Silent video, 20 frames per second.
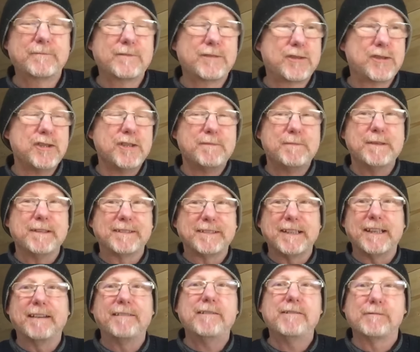dubious
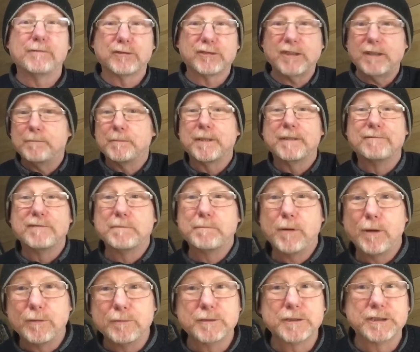area or somebody
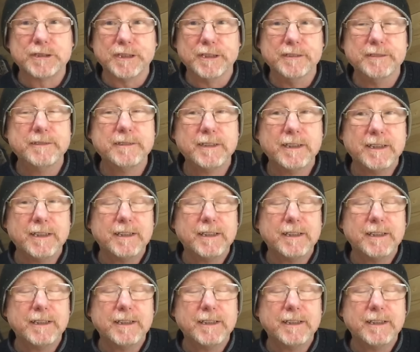reports you,